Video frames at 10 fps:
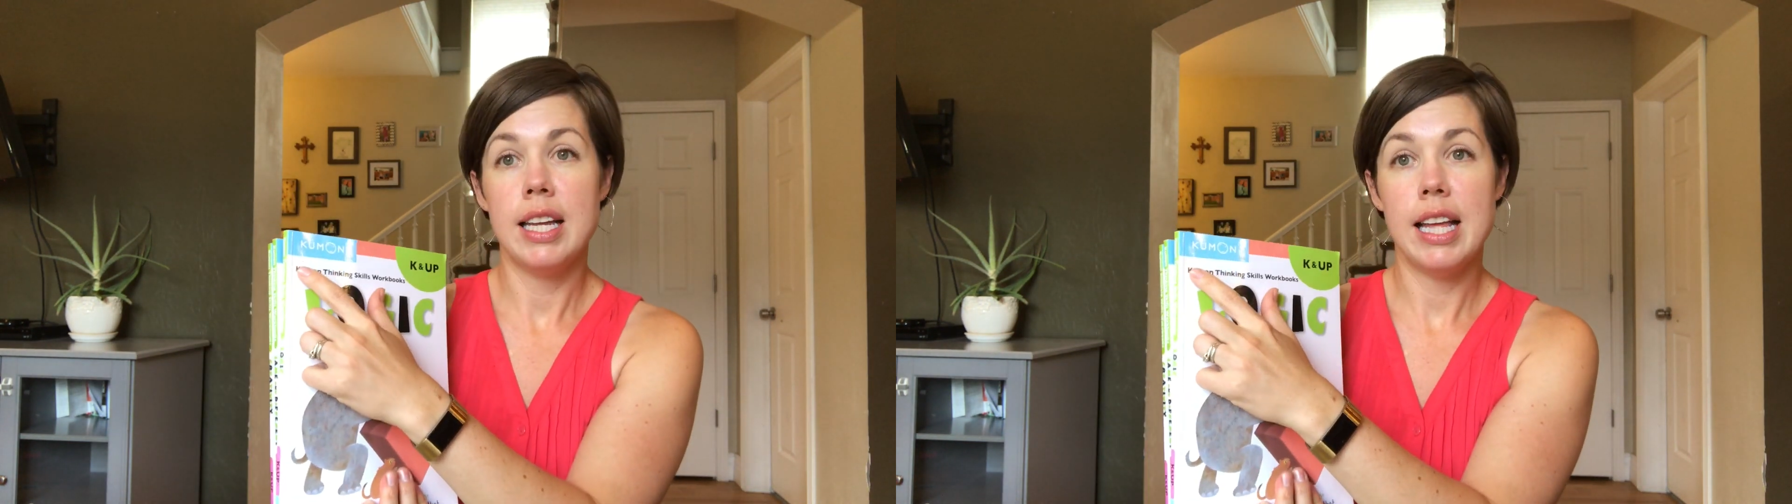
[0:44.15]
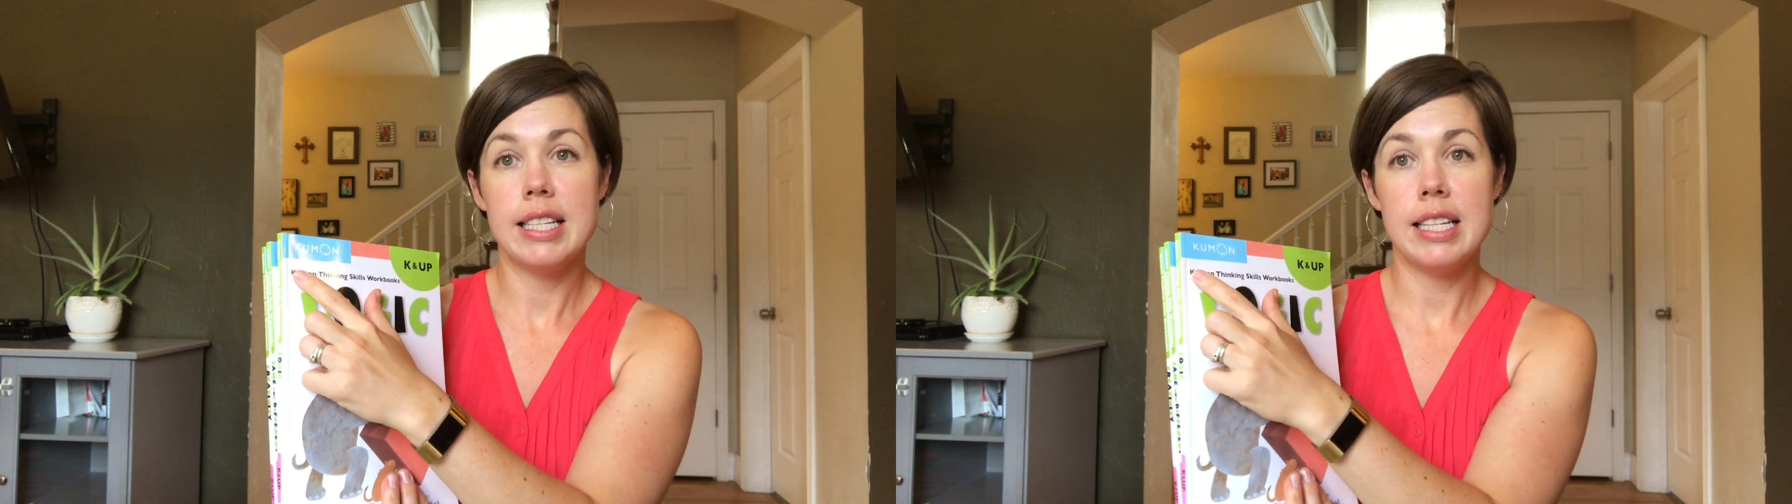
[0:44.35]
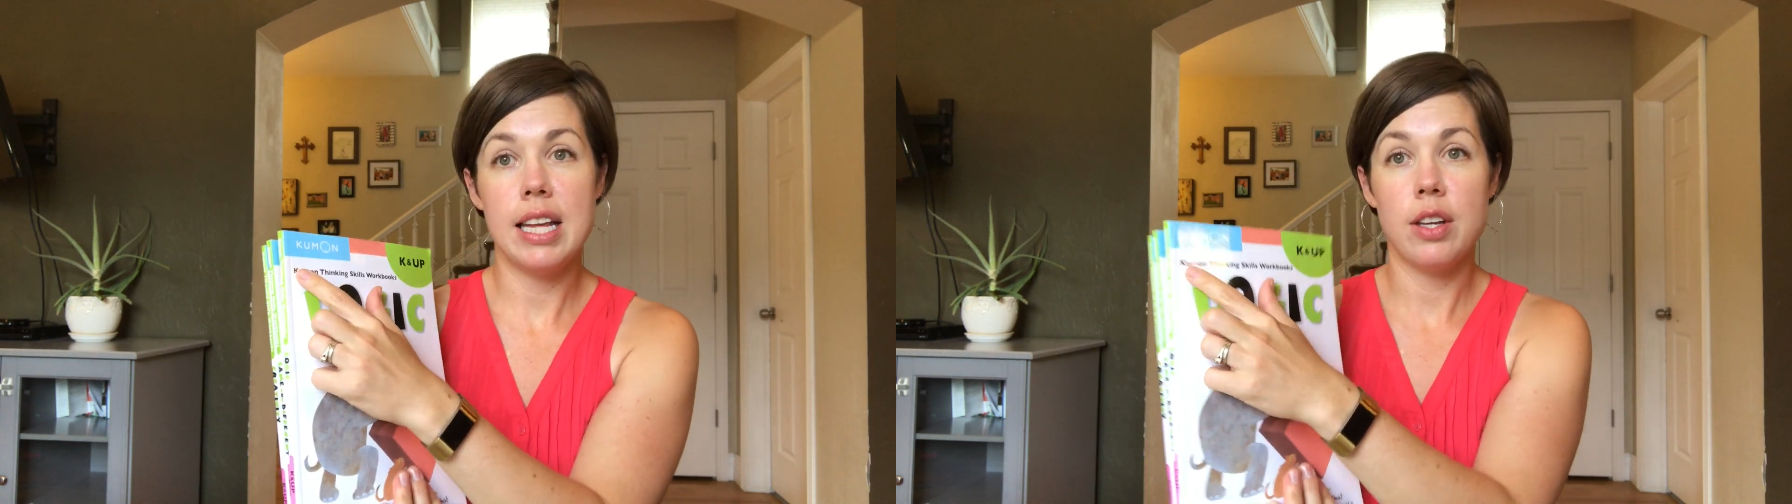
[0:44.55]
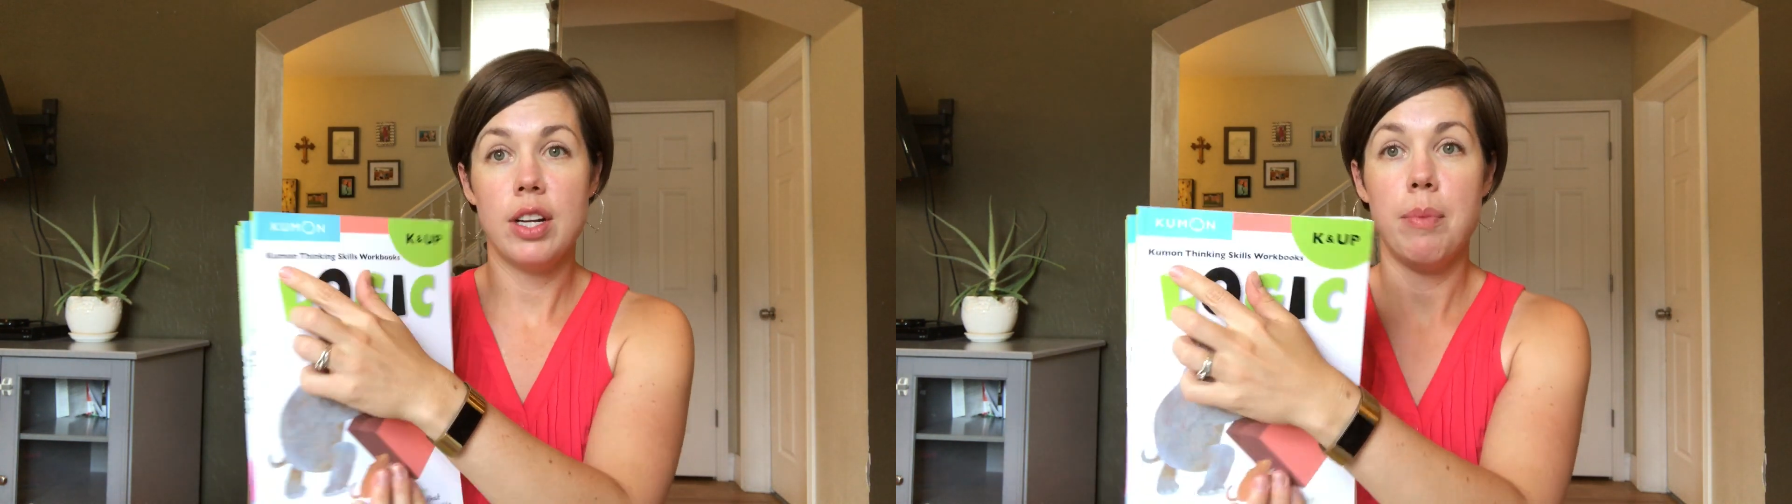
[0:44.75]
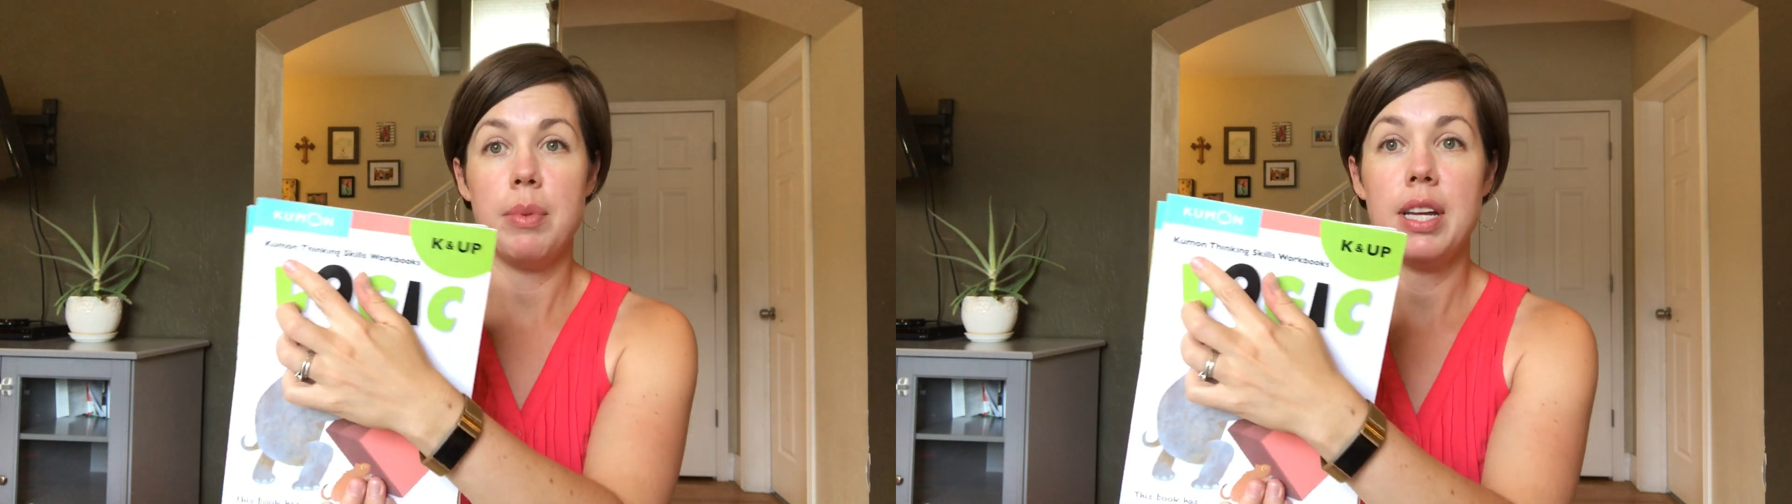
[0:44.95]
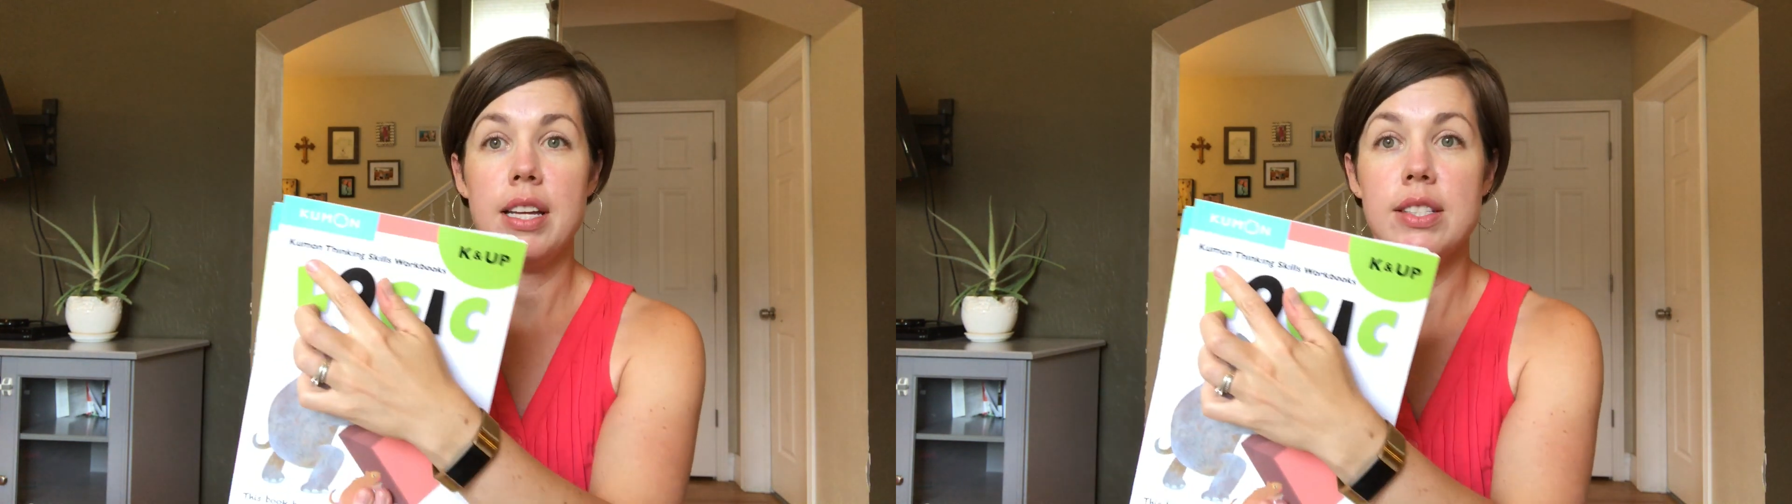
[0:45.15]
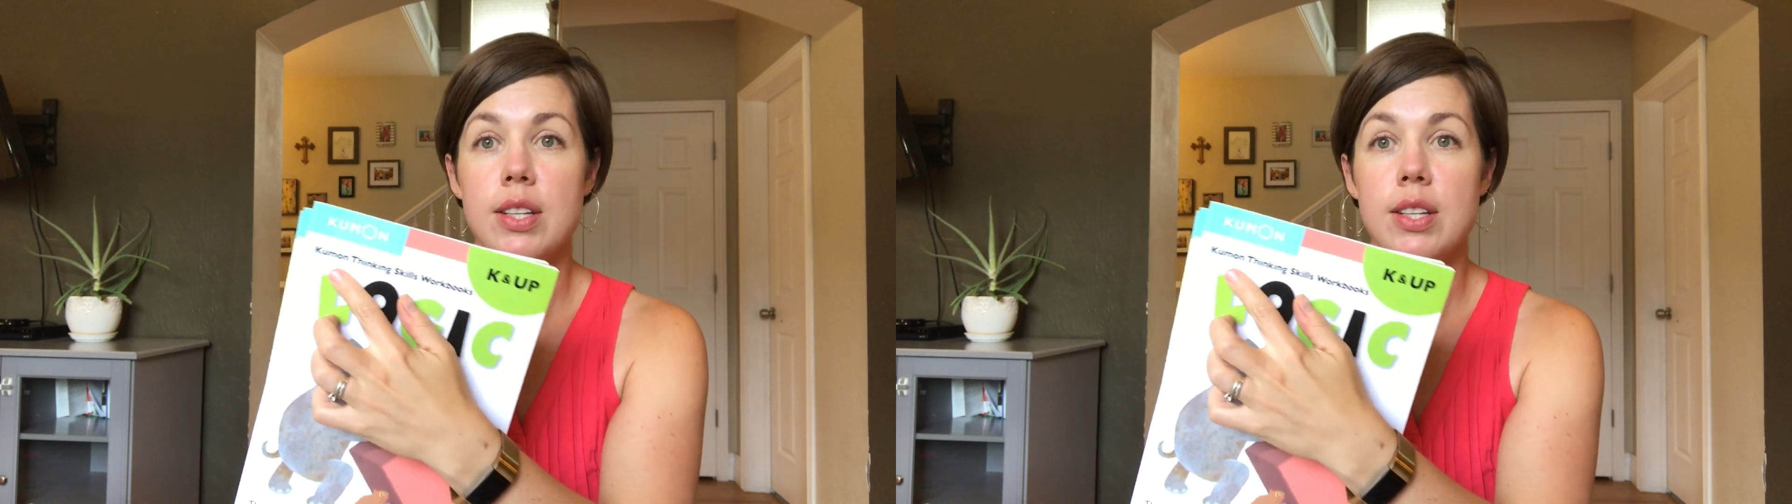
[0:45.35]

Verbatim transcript: That's another company.